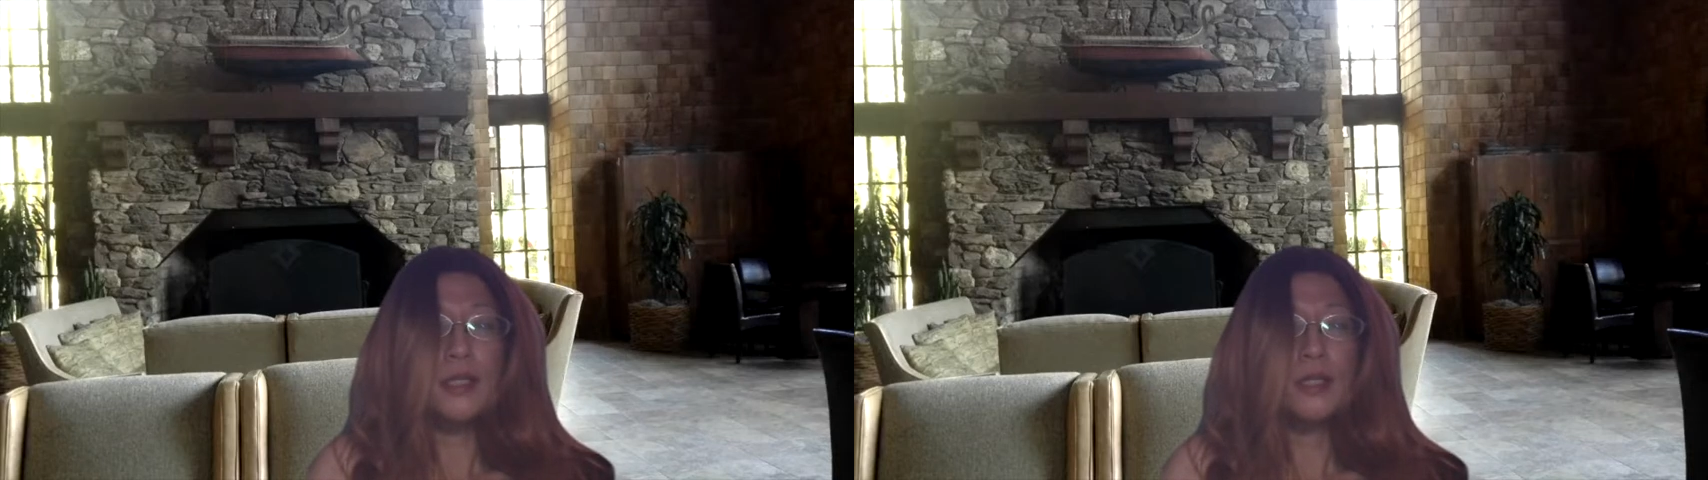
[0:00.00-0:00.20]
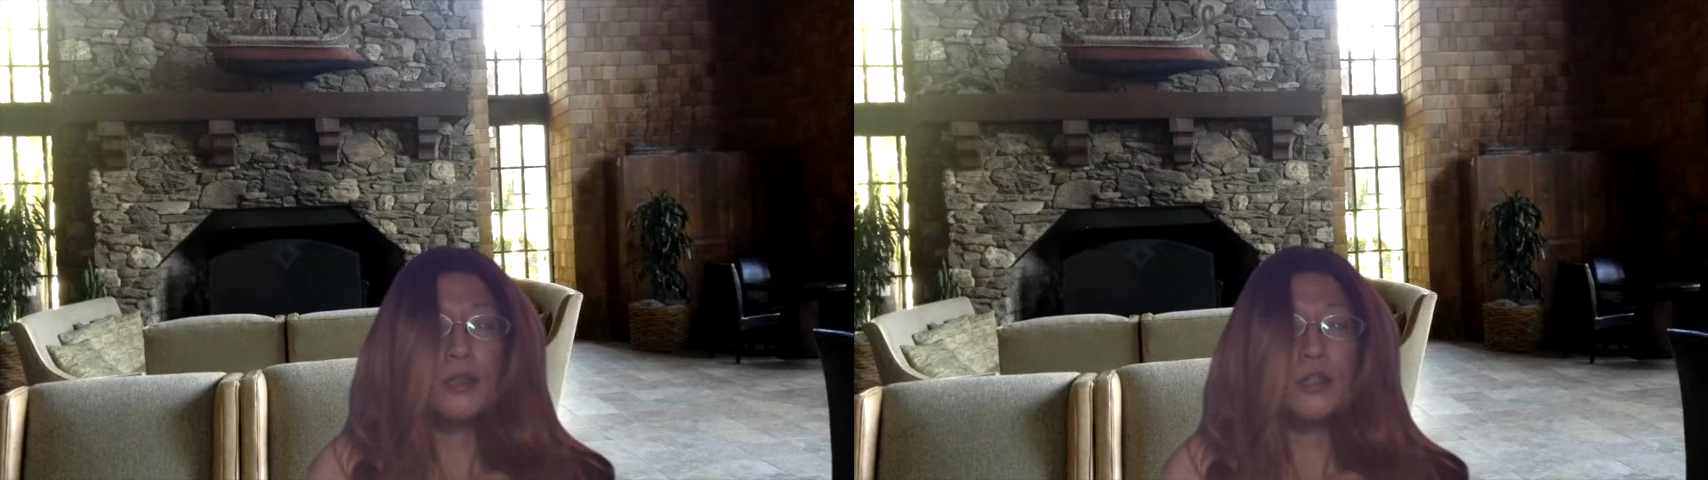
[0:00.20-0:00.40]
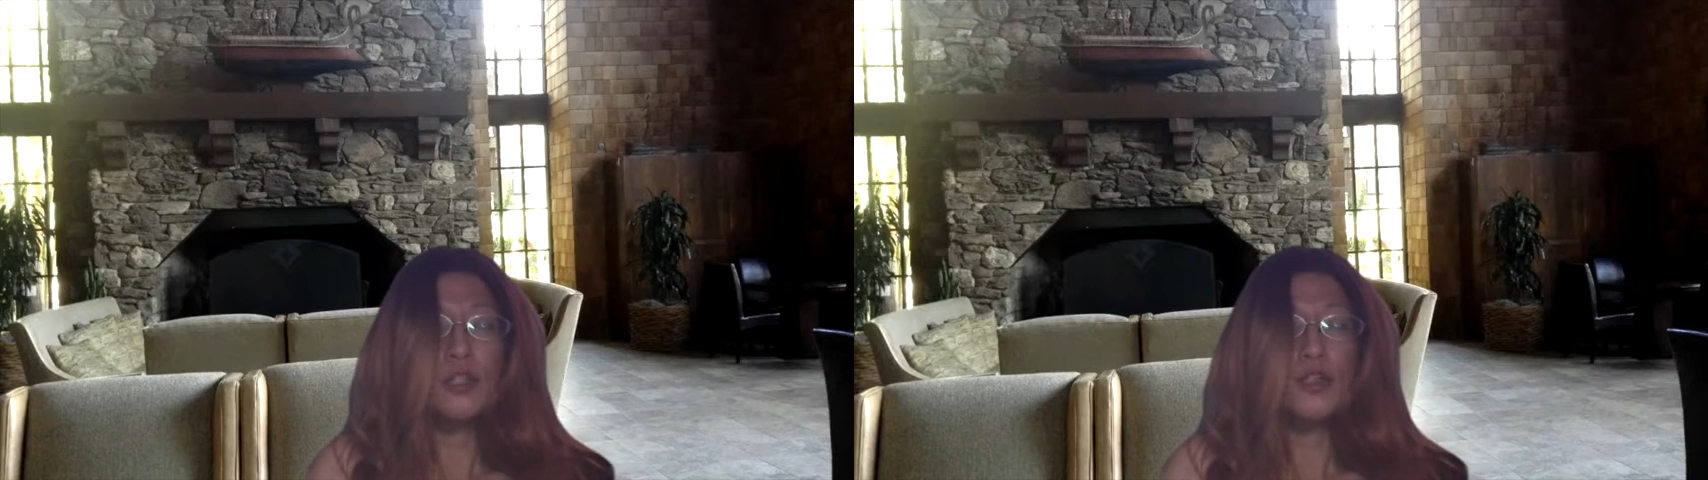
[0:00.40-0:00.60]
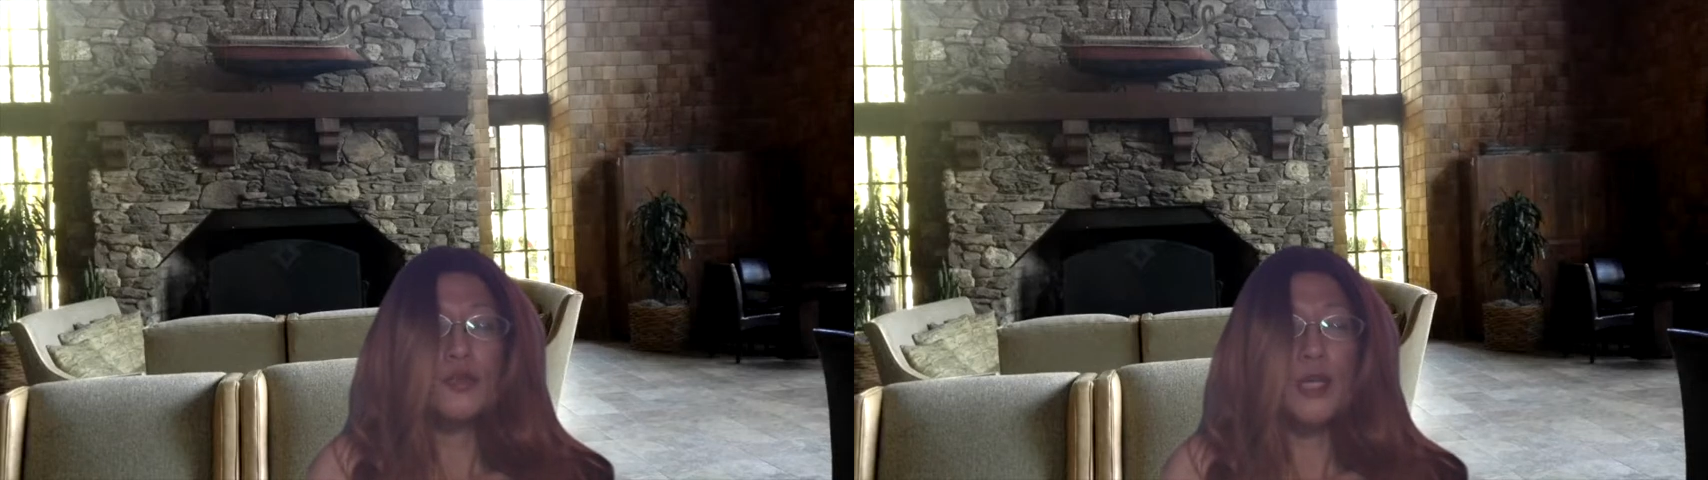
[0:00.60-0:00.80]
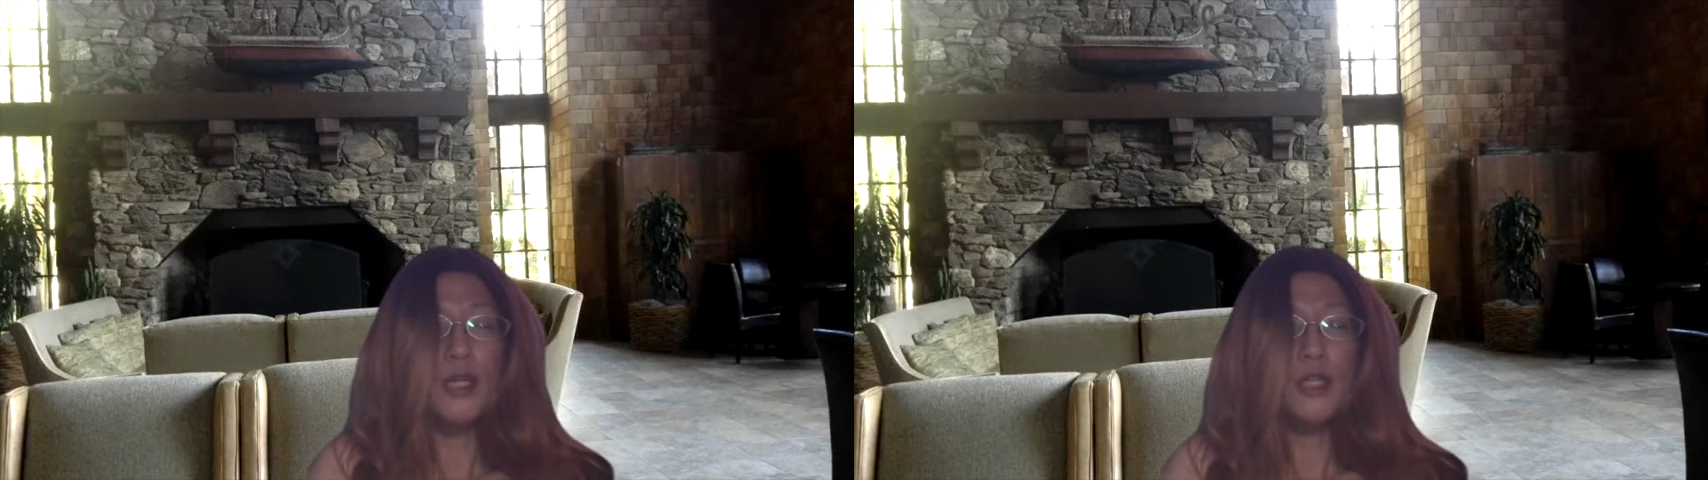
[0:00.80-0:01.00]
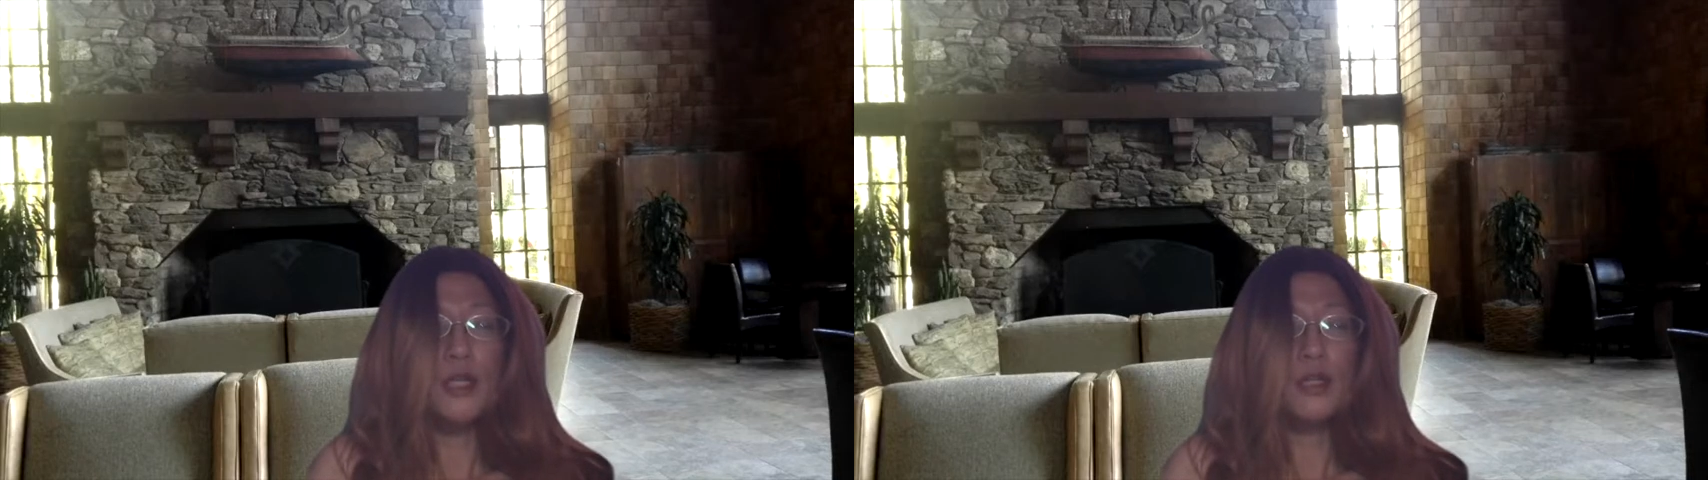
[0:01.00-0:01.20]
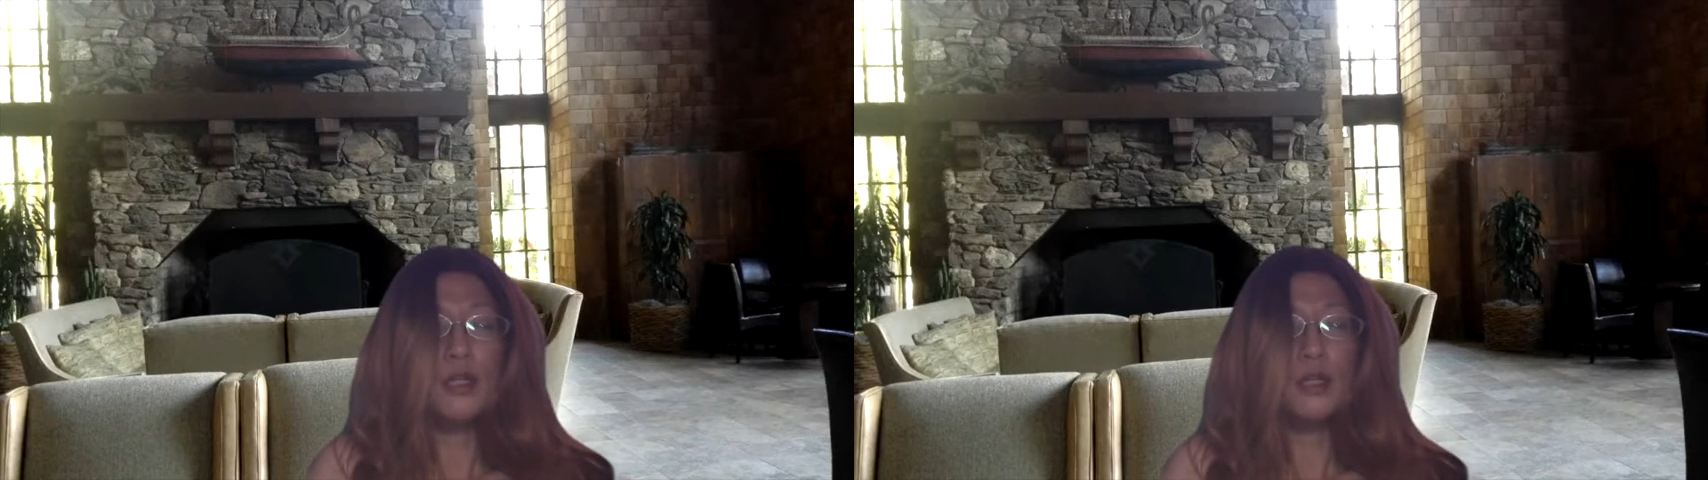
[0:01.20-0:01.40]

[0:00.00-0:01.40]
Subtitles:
you know, situation,